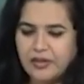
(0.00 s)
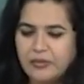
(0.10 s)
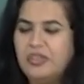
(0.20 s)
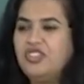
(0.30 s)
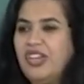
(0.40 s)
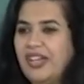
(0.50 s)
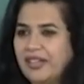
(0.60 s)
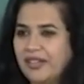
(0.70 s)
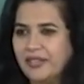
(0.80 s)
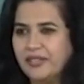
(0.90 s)
Michel,
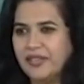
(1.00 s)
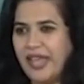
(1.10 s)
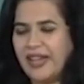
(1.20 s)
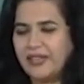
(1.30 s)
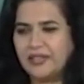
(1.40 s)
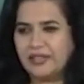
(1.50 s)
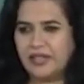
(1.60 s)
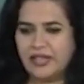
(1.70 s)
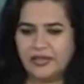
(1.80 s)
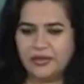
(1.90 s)
the actor,
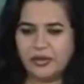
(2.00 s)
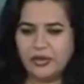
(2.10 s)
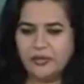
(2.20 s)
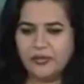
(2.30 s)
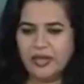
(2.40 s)
the hero,